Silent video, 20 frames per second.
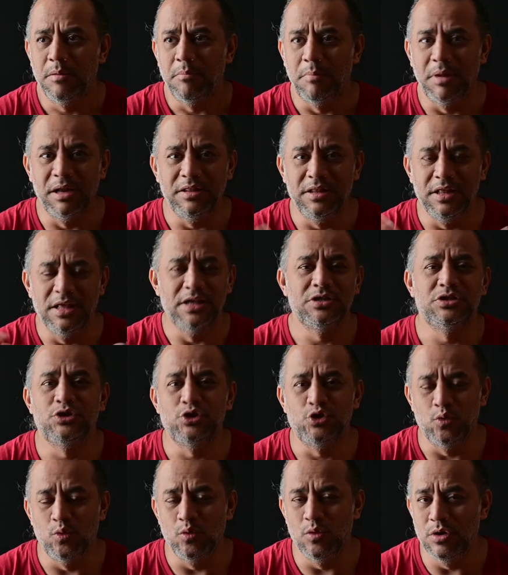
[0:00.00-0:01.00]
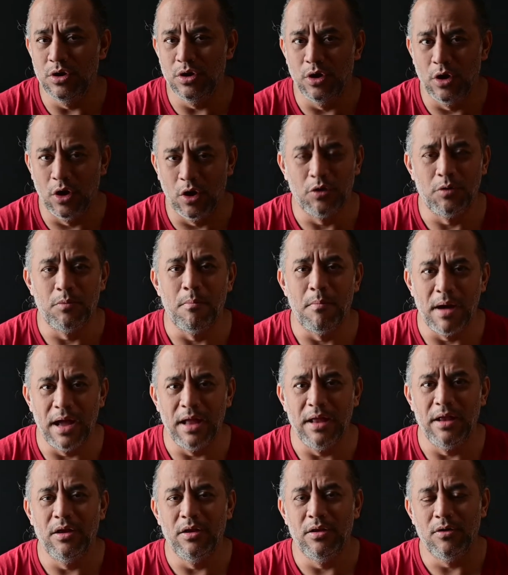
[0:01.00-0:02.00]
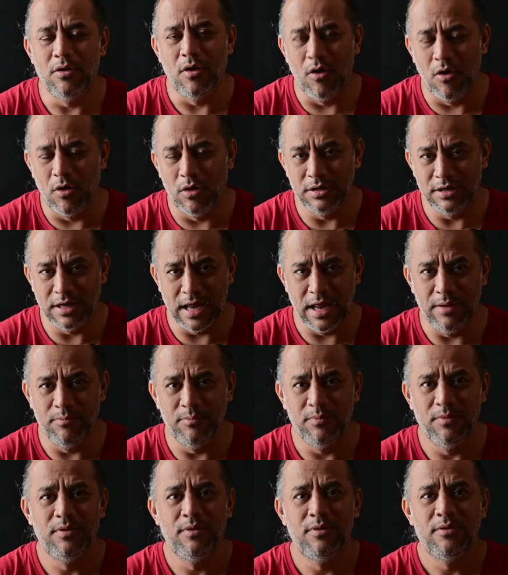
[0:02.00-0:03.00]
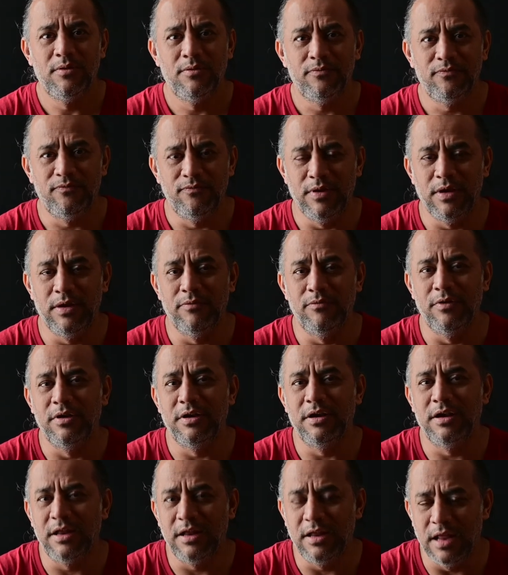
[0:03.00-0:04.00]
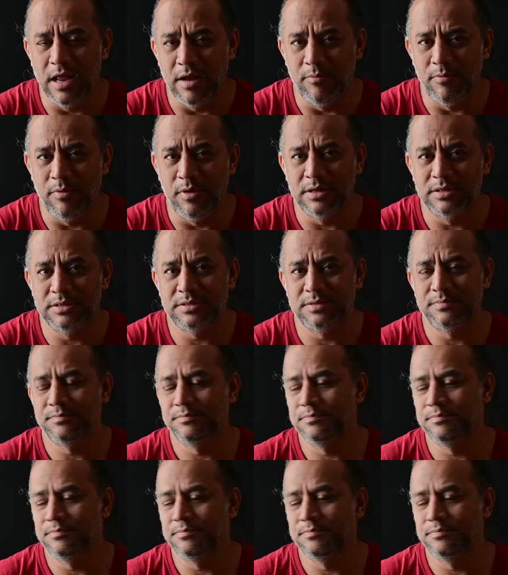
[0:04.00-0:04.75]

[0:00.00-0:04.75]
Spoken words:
but these two not my all-time favorite cameras.